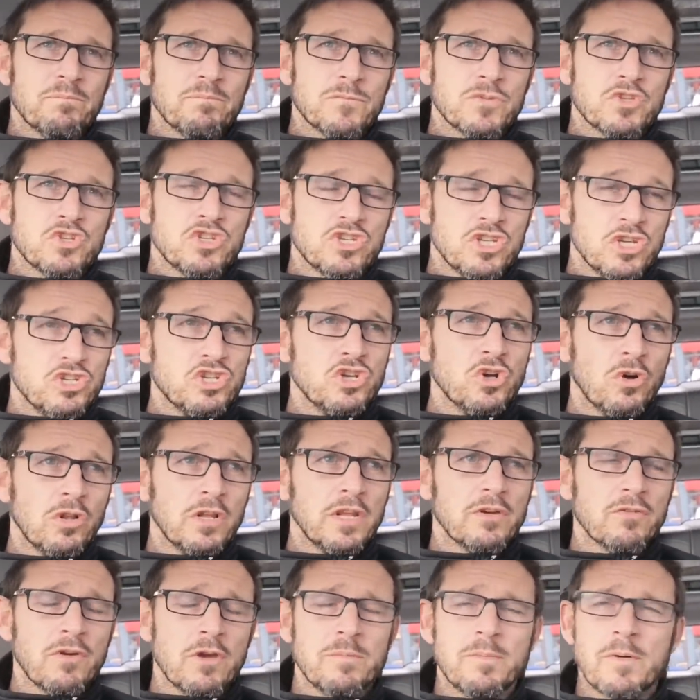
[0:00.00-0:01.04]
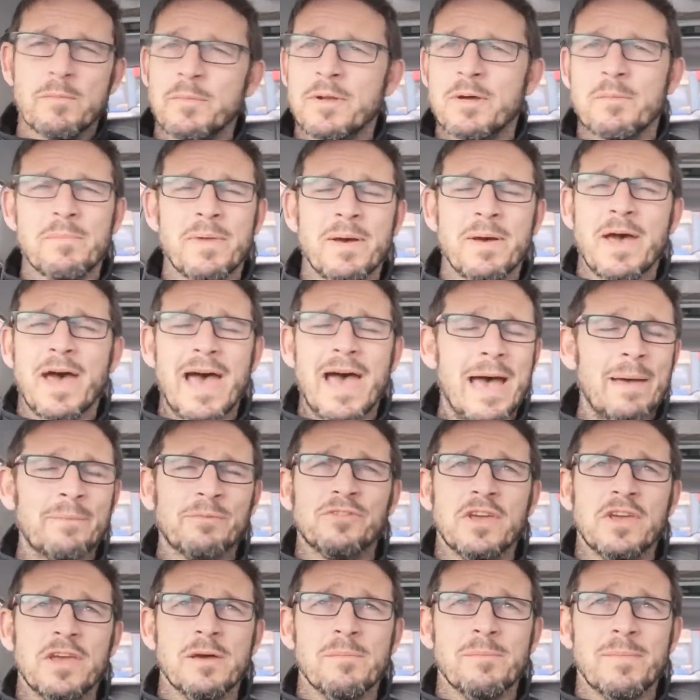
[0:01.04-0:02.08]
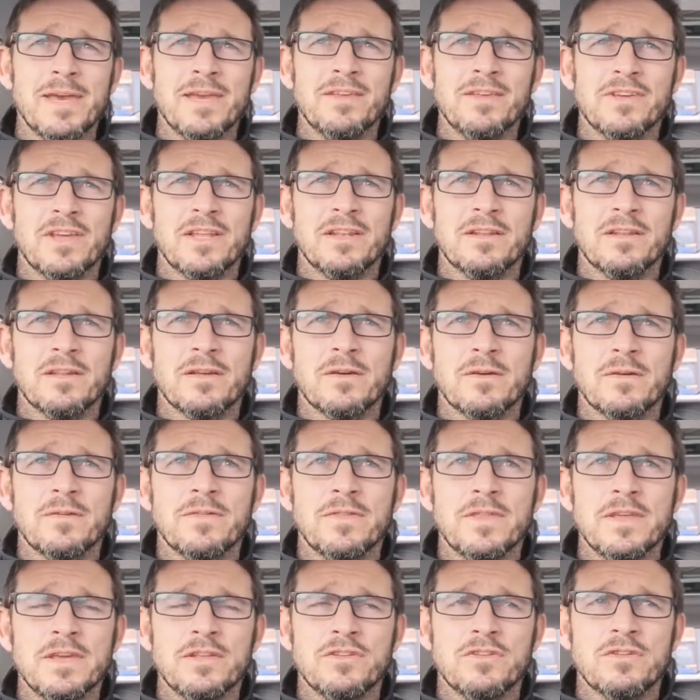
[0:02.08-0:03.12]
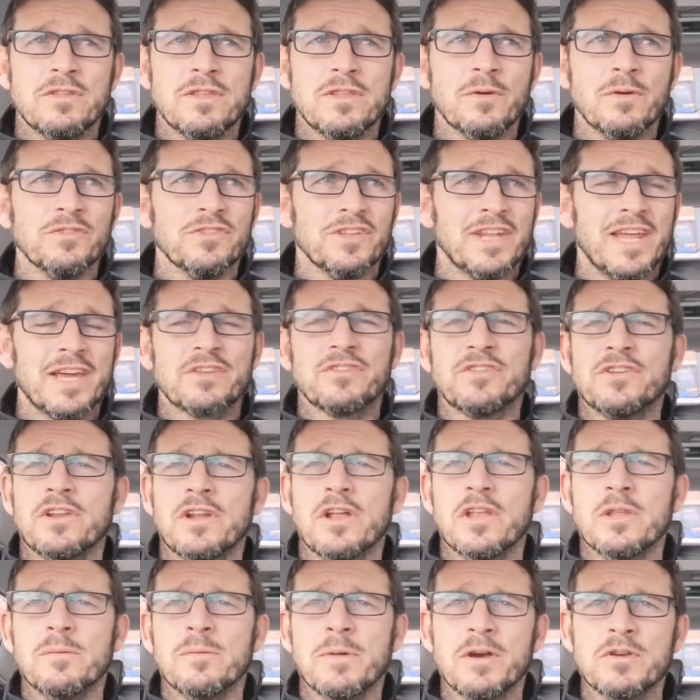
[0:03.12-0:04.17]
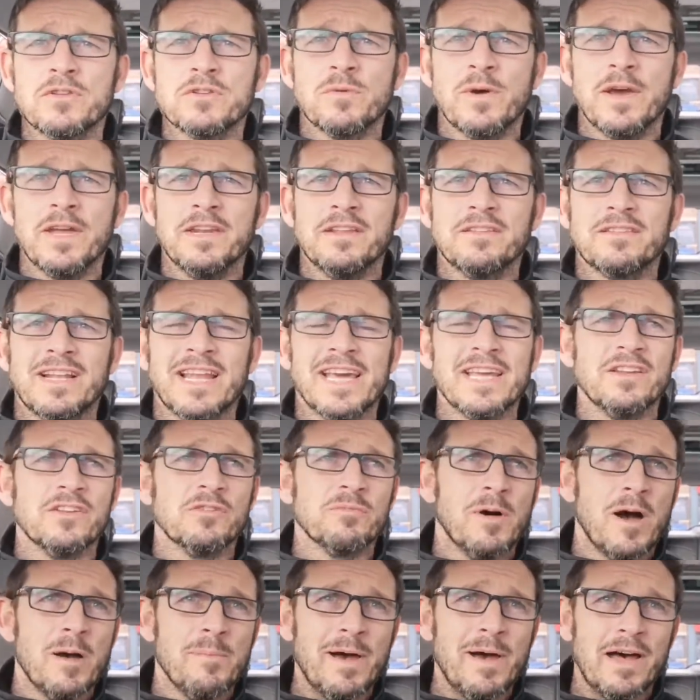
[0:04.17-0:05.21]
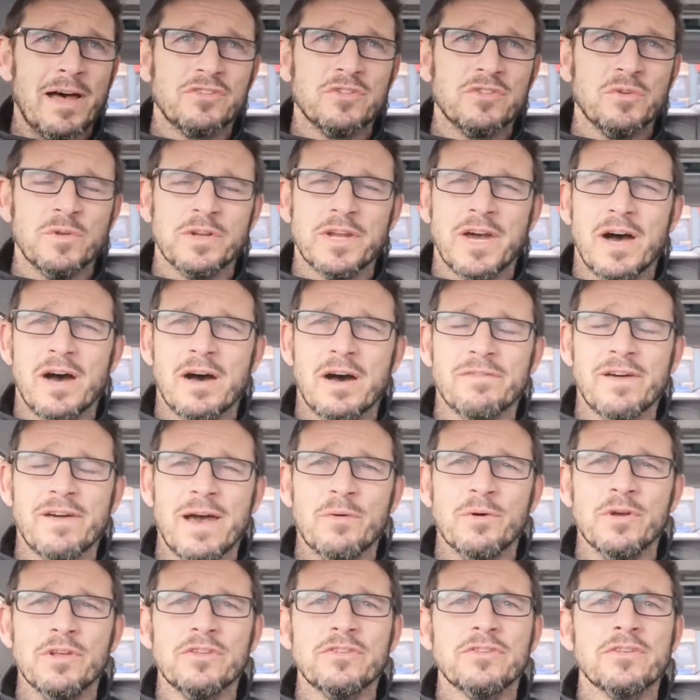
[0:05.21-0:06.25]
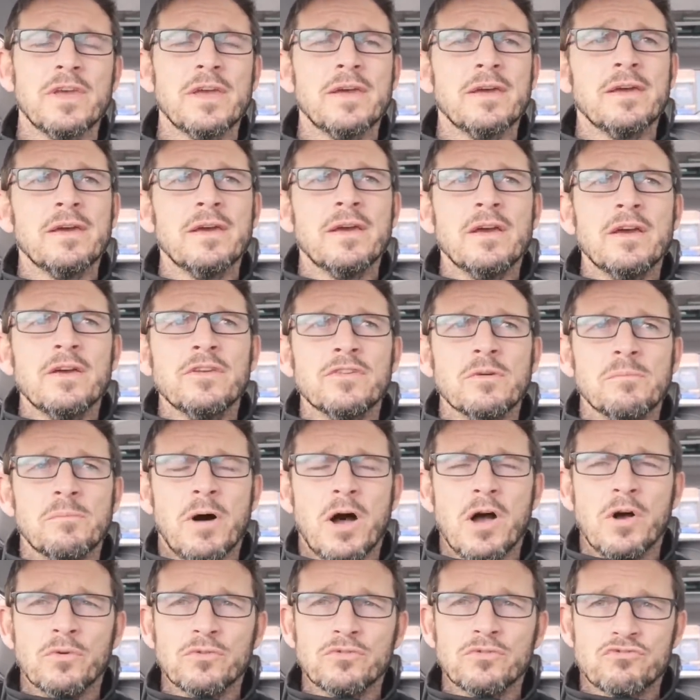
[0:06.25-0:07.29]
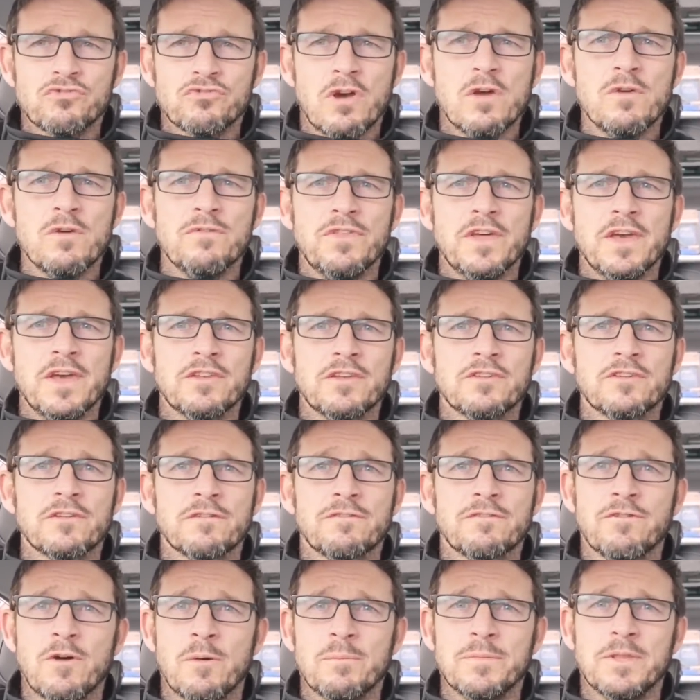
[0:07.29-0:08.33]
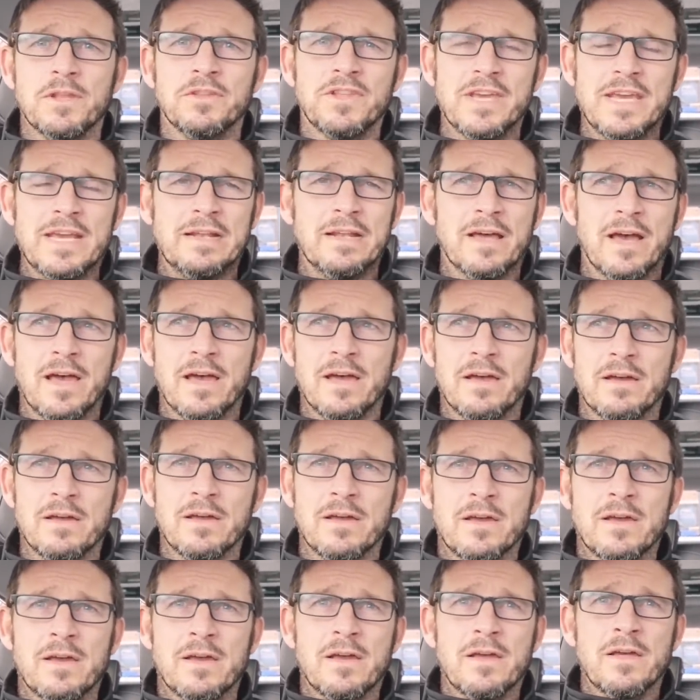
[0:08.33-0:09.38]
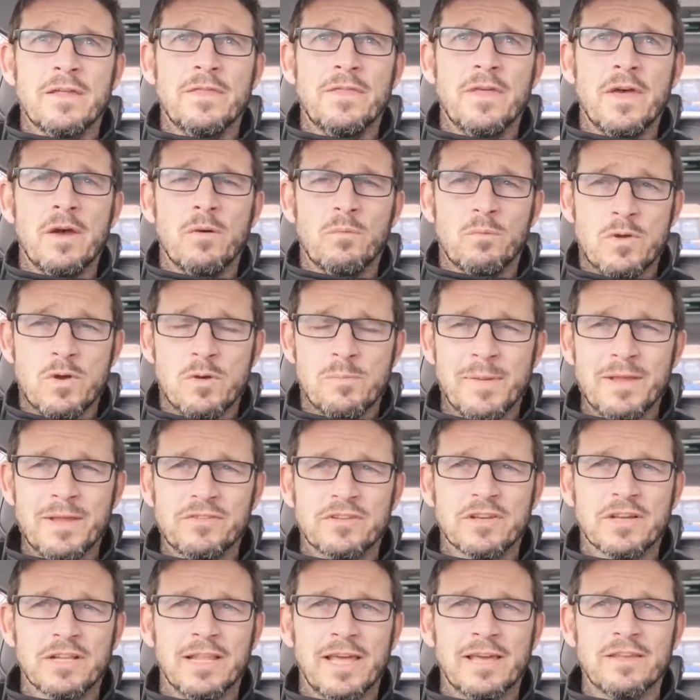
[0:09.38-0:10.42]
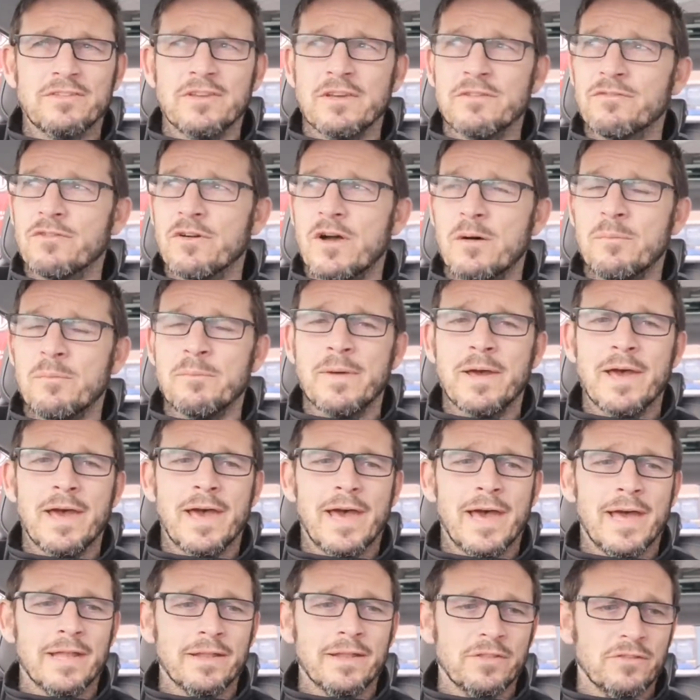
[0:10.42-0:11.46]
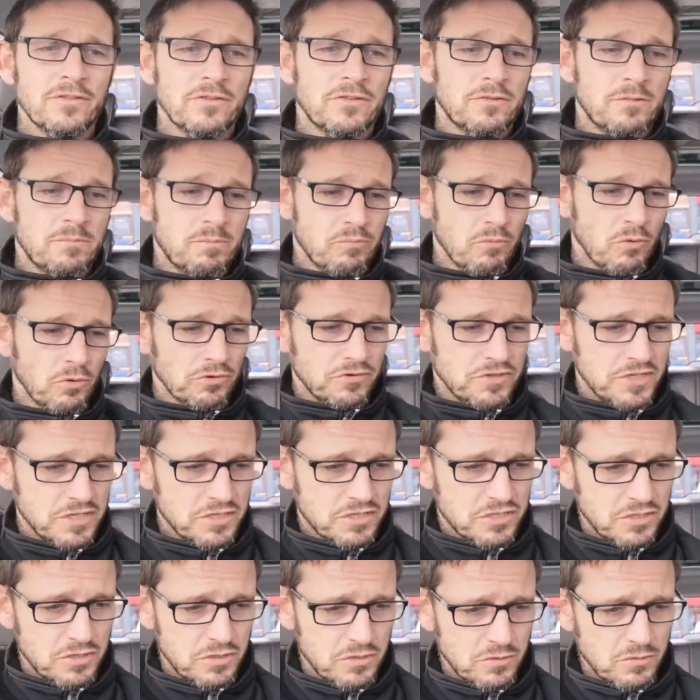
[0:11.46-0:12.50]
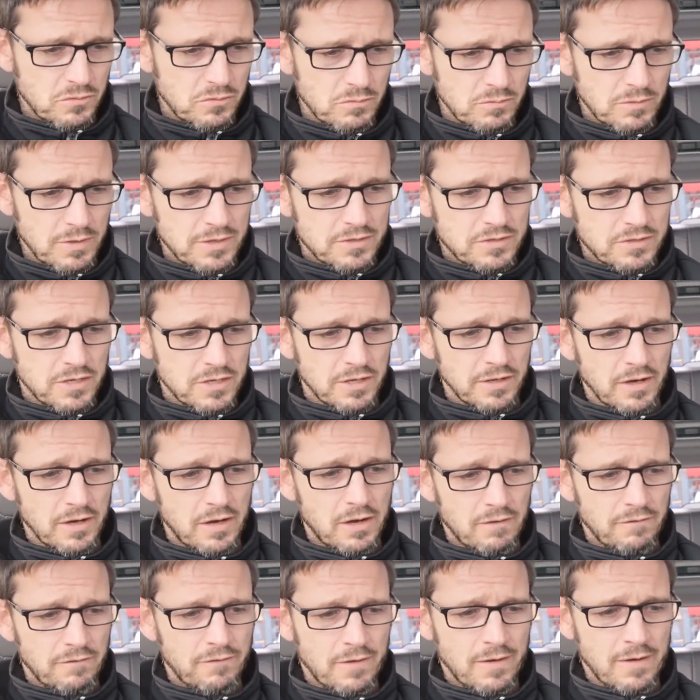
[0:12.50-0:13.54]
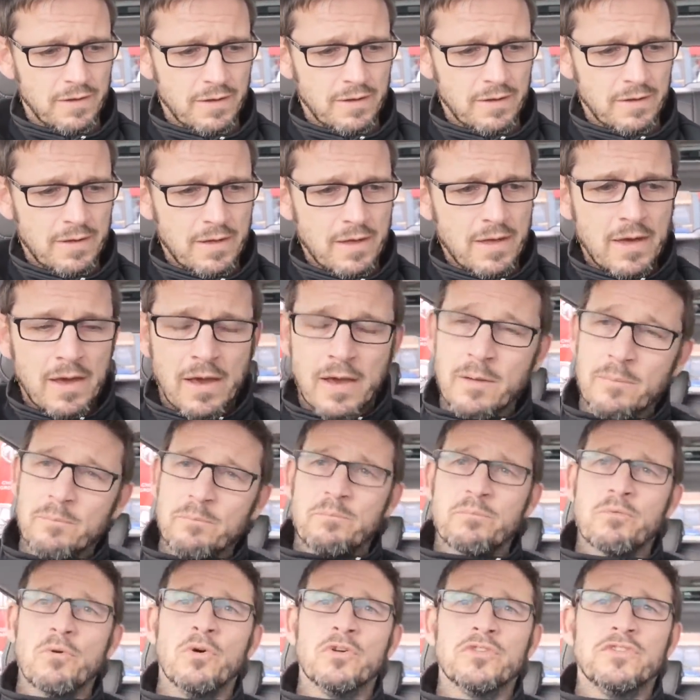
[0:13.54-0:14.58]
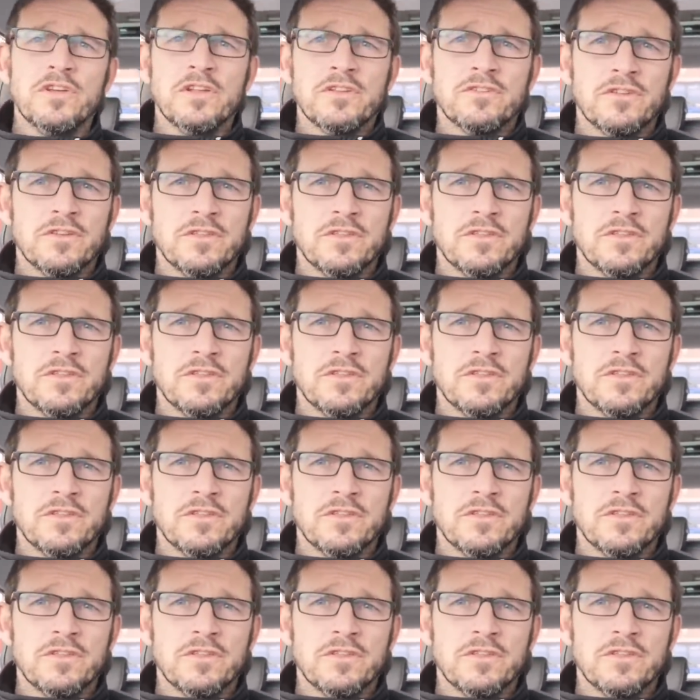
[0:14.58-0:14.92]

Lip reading: so Chorley Group have been absolutely amazing. There was an accident on the motorway and it delayed us by about 2.5 hours. So Miles drove this from the dealer that we were meant to collect it from and brought it to, let's turn it off, and brought it to